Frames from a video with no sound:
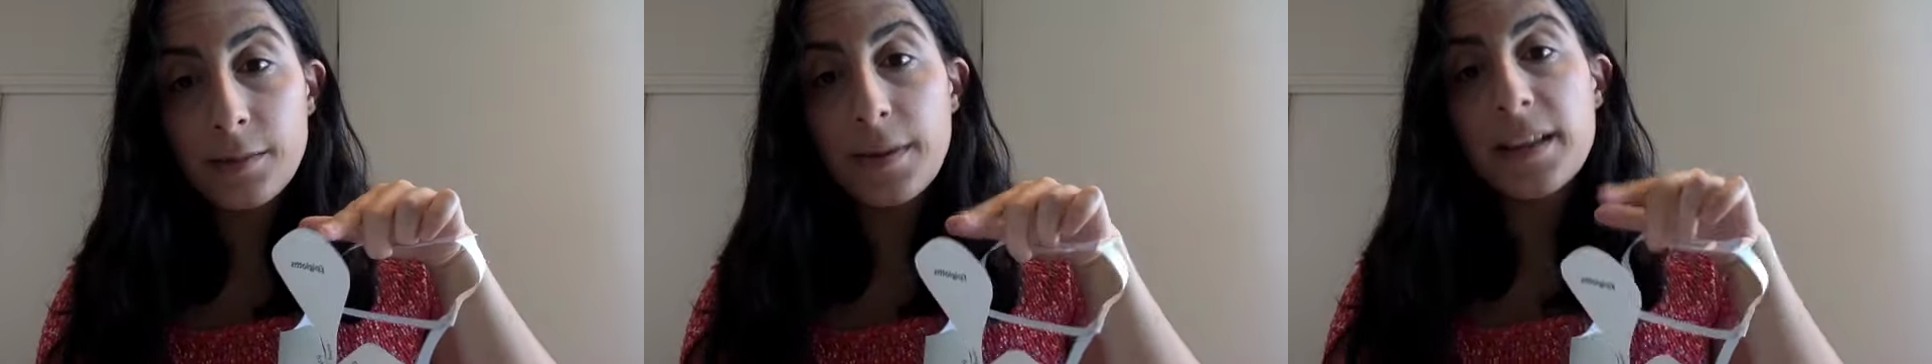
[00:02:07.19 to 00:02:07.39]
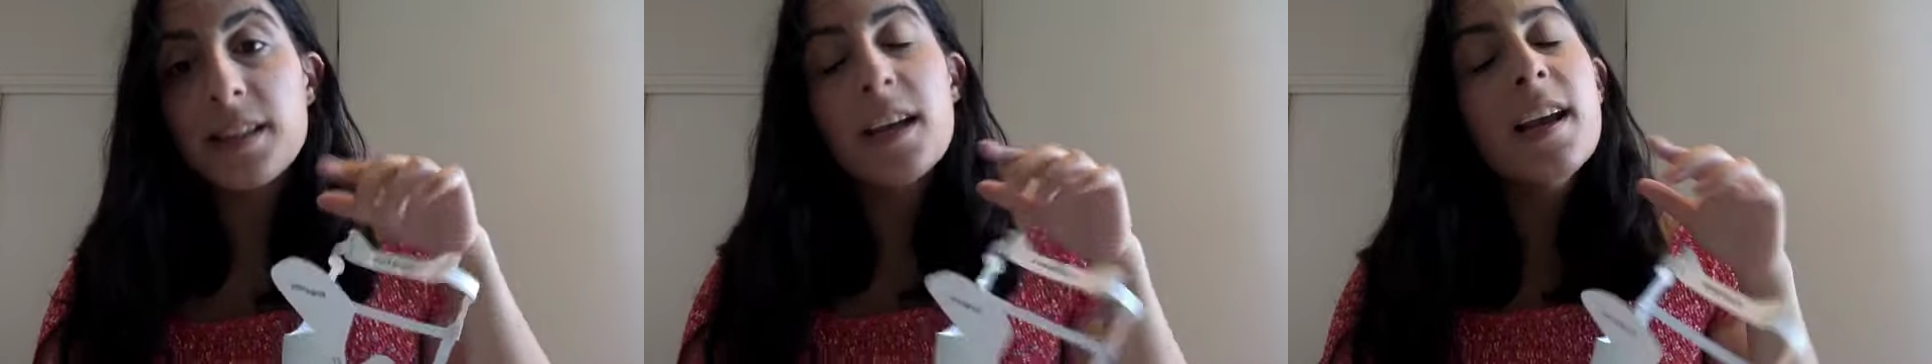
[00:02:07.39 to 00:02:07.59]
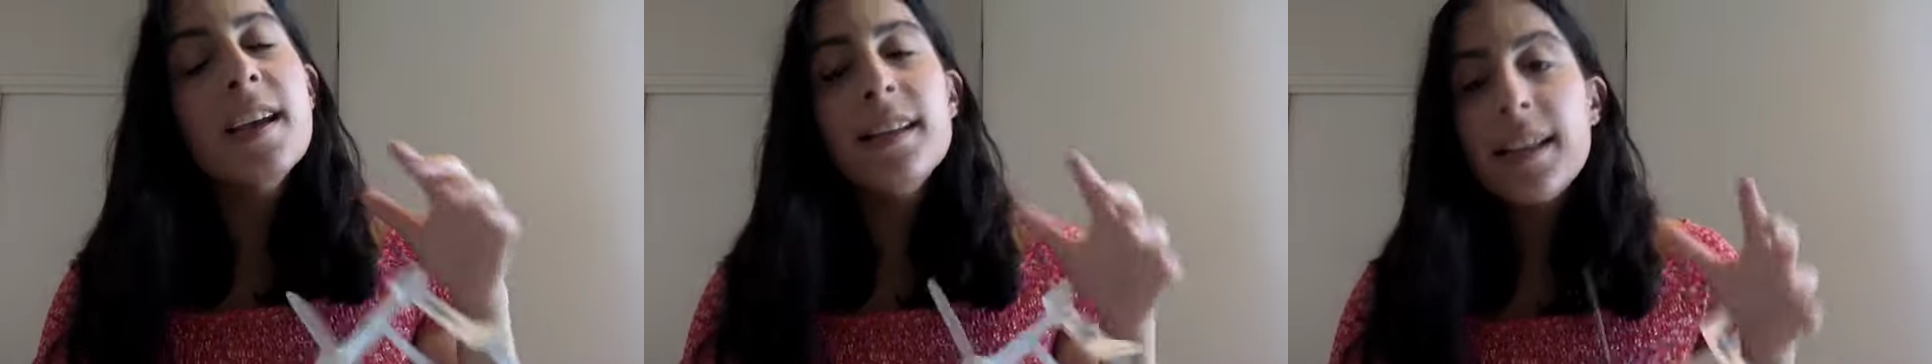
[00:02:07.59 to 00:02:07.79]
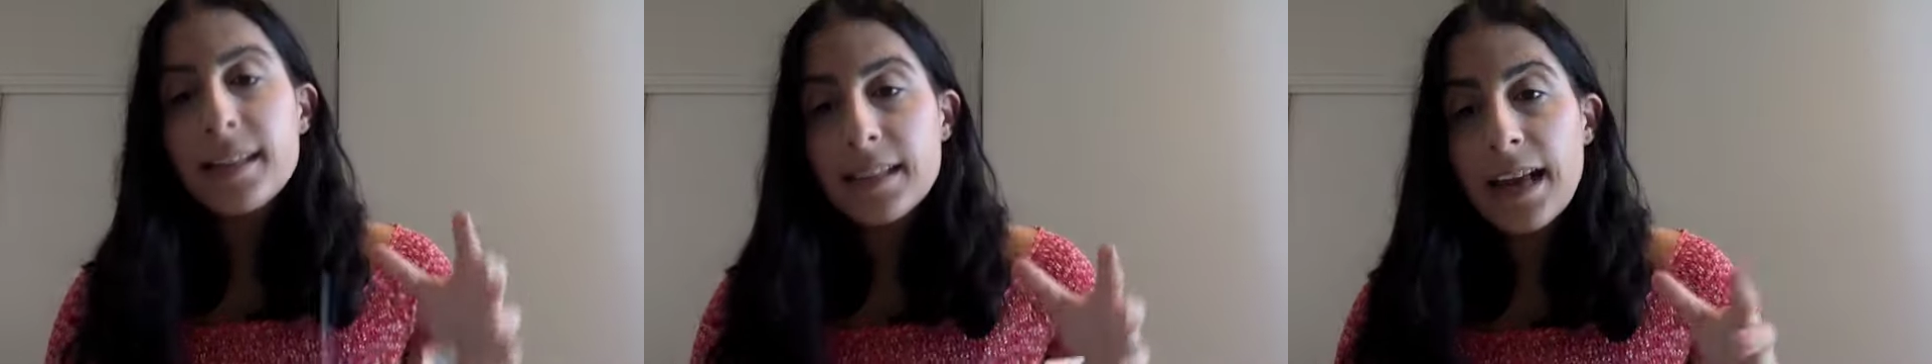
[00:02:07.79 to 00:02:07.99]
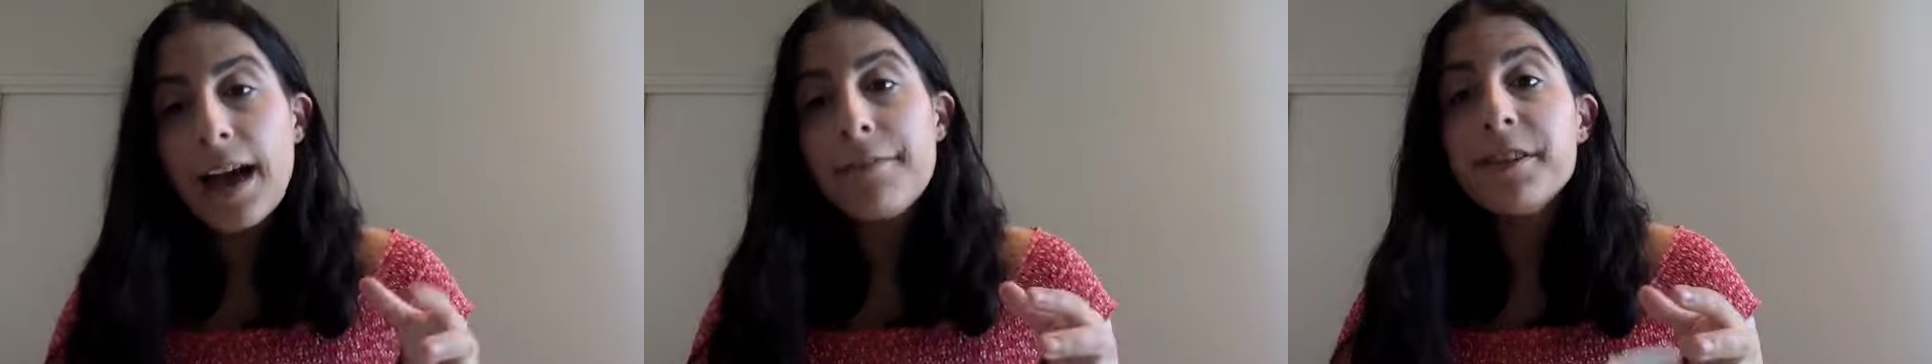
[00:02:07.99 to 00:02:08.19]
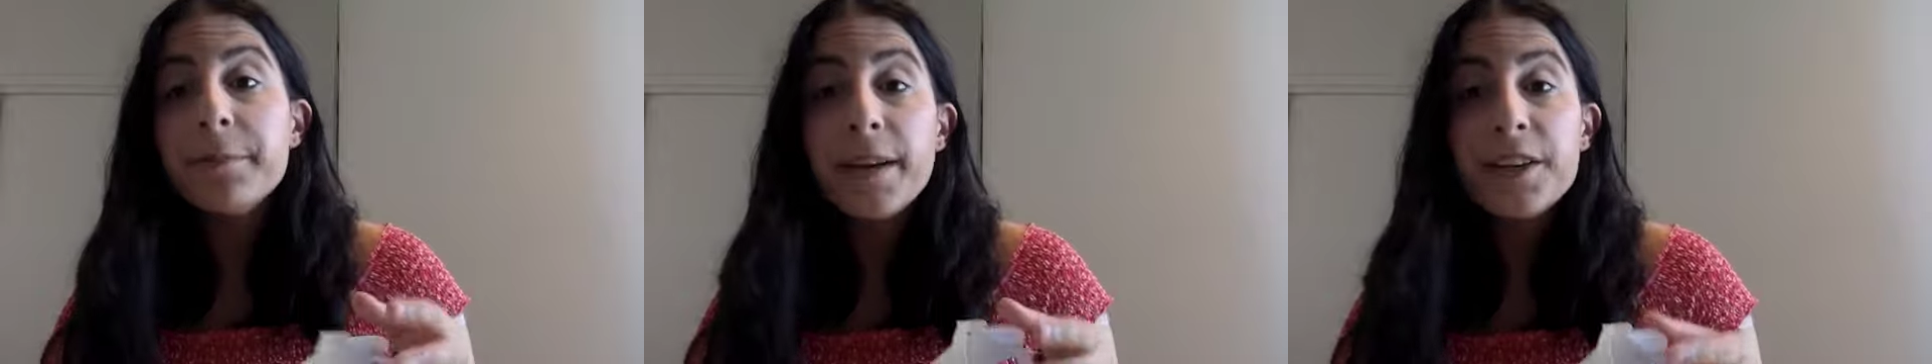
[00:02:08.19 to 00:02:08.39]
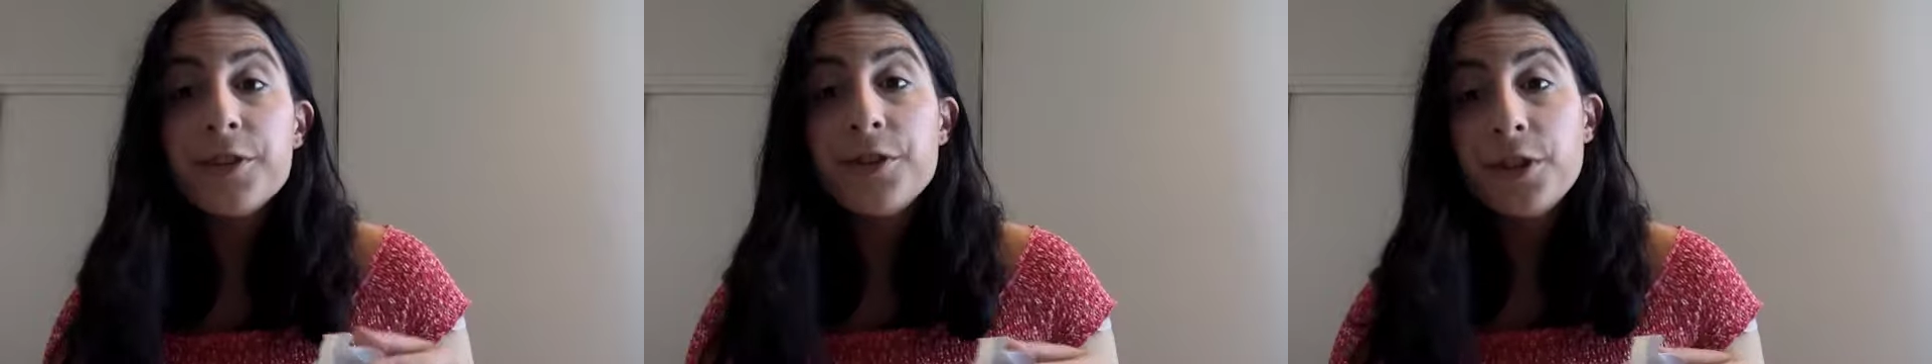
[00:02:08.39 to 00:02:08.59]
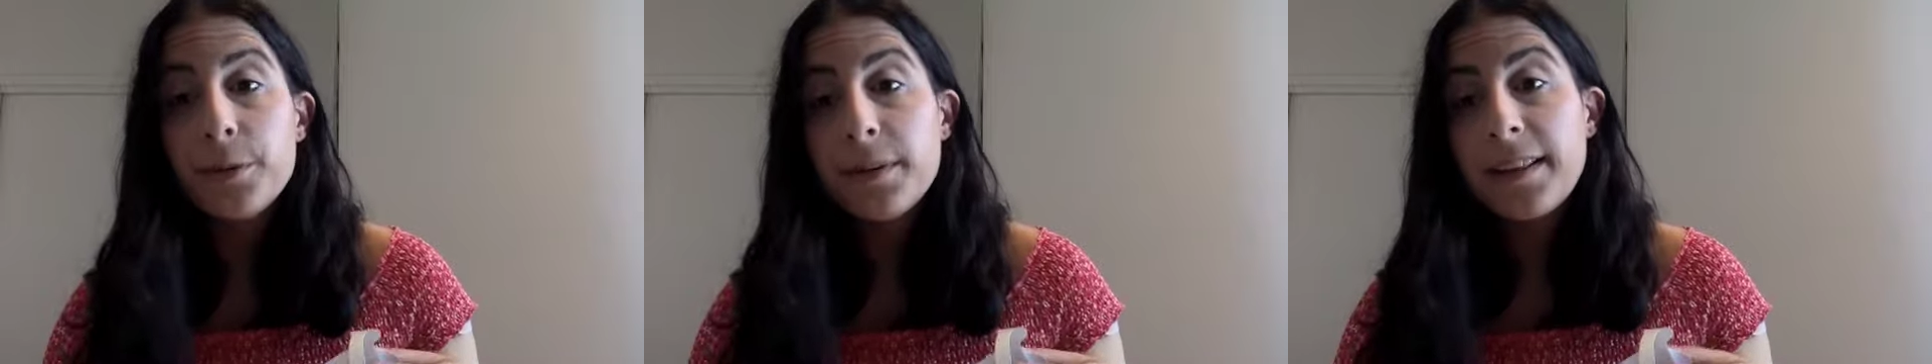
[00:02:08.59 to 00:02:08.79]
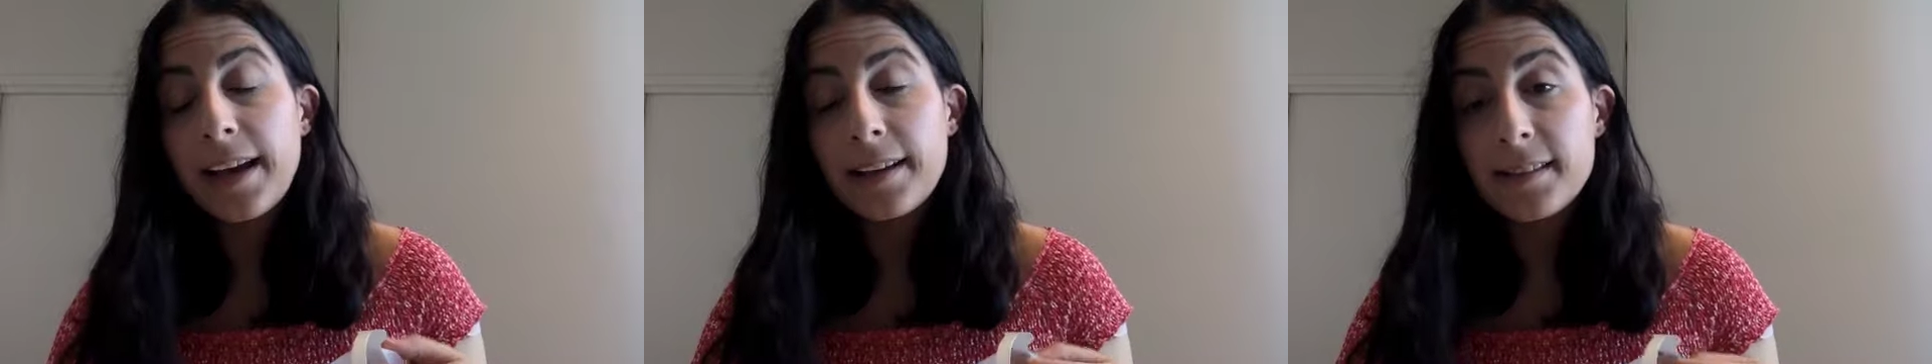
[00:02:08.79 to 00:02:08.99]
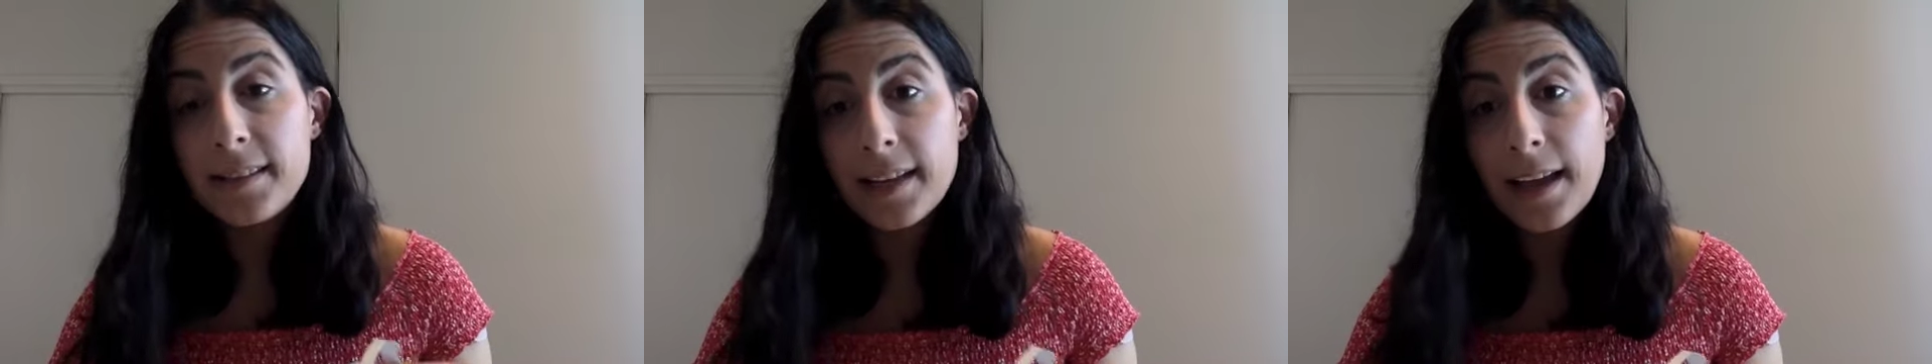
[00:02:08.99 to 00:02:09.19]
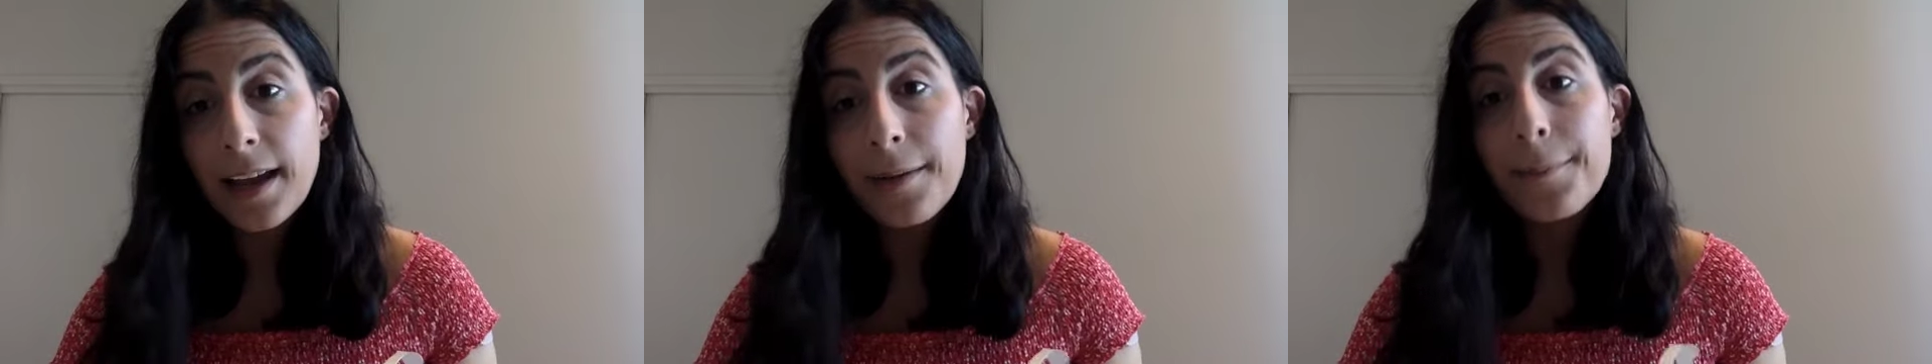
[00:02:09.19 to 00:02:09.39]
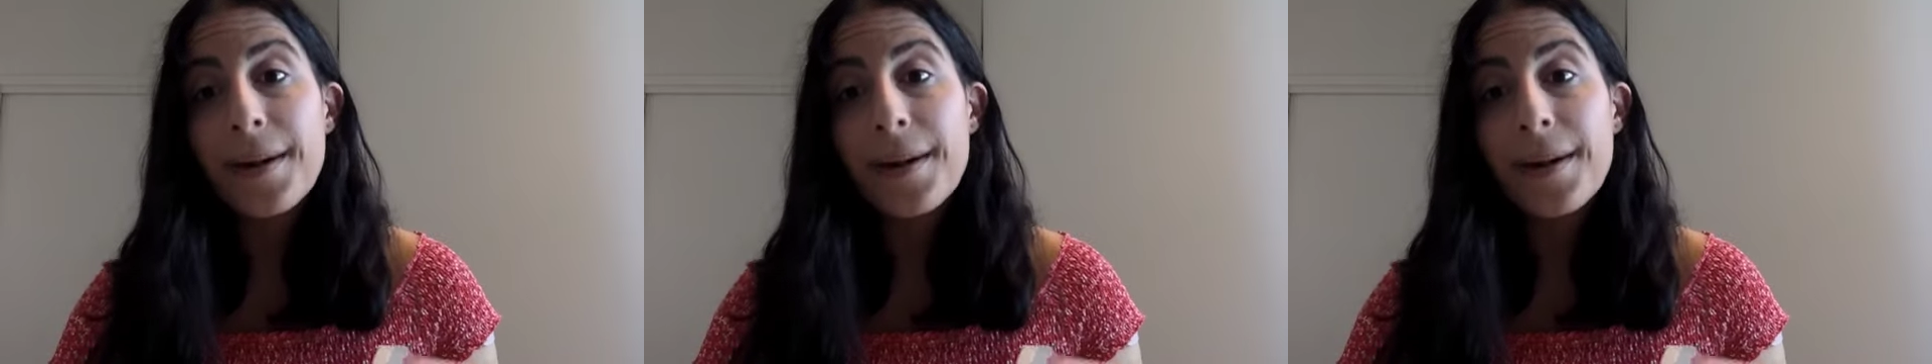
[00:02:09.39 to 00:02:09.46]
which doesn't have as much to do with our singing,